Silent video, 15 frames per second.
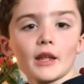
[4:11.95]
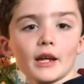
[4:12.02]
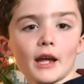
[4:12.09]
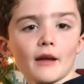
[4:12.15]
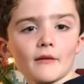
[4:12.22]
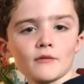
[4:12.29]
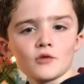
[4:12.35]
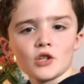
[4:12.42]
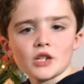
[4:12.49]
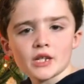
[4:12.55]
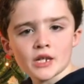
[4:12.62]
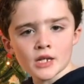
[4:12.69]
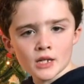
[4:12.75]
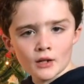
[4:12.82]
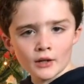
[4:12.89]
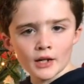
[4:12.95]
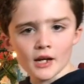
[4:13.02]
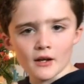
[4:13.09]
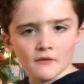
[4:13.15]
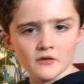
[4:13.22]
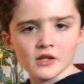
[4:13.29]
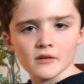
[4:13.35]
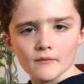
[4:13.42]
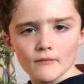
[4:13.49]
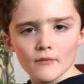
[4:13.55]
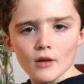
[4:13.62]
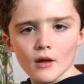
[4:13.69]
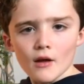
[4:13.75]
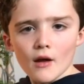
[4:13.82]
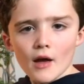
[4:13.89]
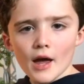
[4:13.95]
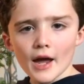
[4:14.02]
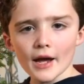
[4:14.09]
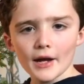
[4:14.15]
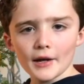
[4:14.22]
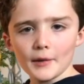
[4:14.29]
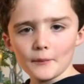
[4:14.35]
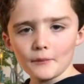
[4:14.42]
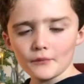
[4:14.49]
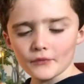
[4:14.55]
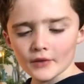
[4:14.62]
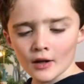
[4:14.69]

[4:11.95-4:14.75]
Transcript: gave Jesus their gifts. And